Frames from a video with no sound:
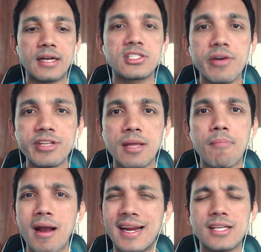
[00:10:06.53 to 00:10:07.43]
serving the
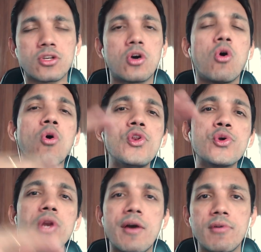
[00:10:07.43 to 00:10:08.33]
market is on a whole new
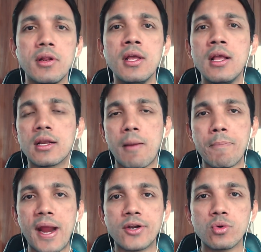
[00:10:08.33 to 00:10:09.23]
level
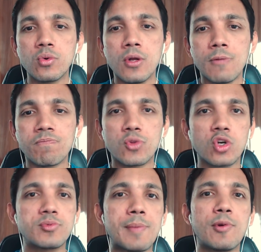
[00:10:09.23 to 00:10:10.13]
compared to those
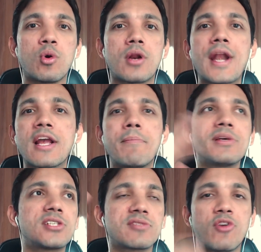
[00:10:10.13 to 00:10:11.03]
people who are running a
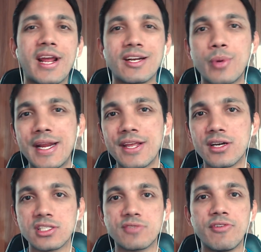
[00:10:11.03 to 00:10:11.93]
business for like 20
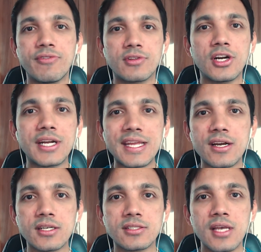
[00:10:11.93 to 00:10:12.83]
years, 50, 30
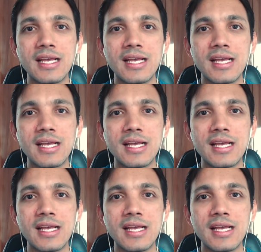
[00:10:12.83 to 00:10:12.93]
years,